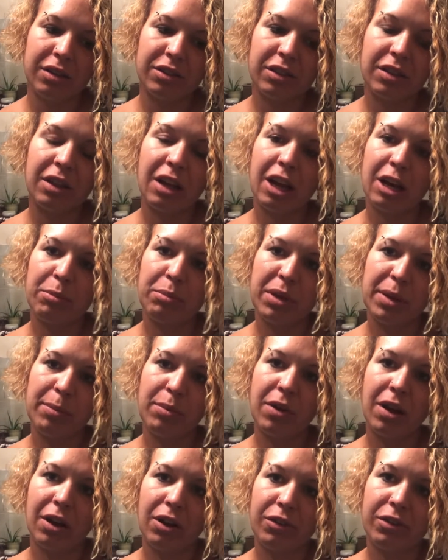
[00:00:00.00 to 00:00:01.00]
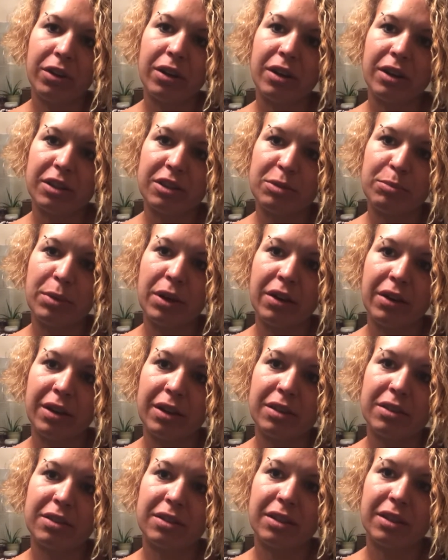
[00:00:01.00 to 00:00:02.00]
a lot of people out there
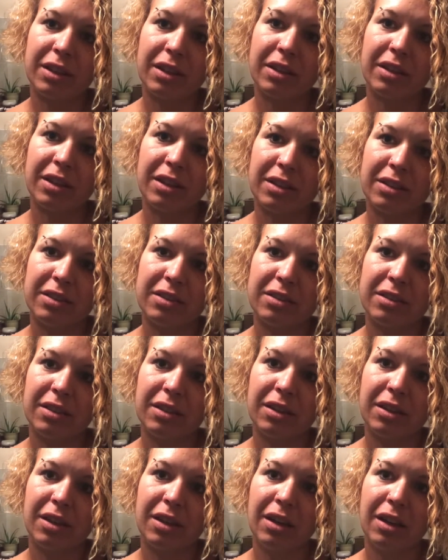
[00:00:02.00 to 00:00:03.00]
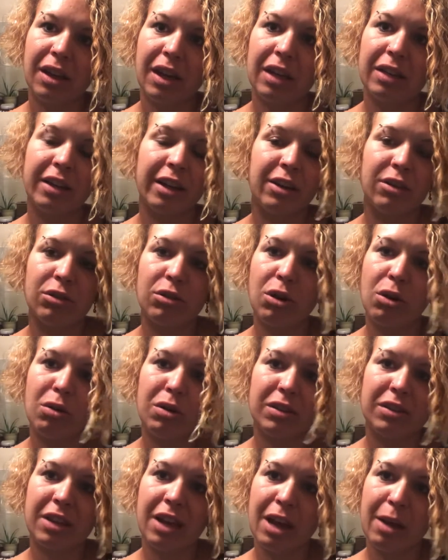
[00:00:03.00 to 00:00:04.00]
experiencing this and they don't know
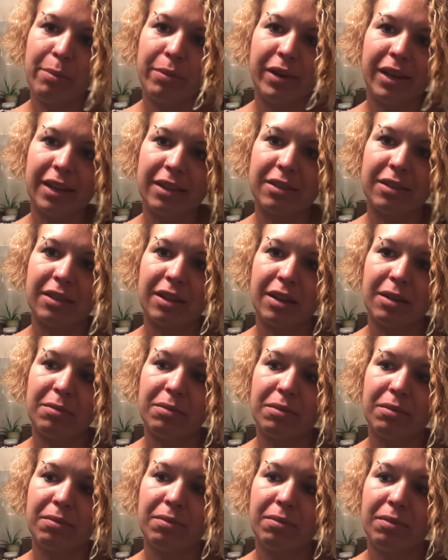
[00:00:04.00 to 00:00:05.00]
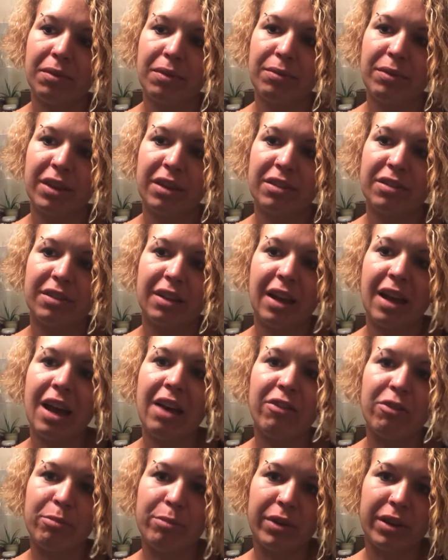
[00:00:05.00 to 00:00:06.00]
what's happening to them because they
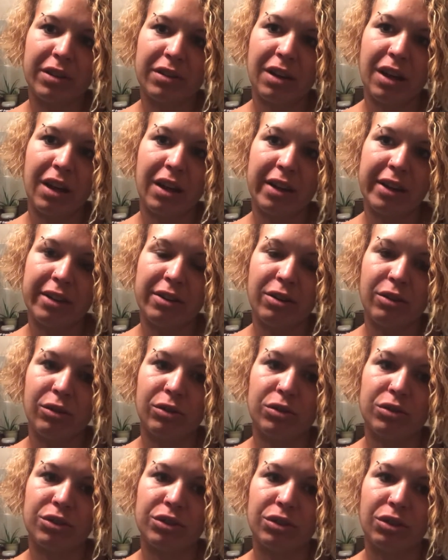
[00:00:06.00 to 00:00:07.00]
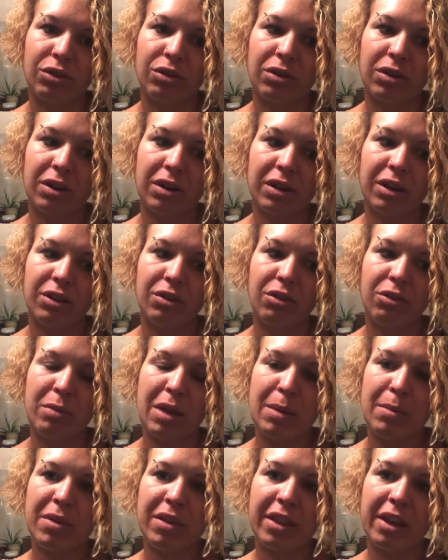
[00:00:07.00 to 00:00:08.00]
haven't been diagnosed, or, you know,
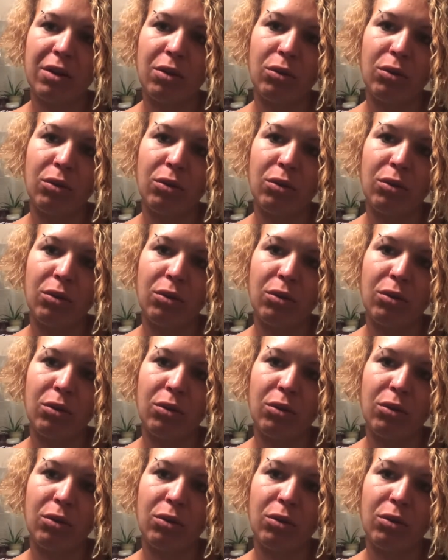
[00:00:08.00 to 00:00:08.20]
maybe they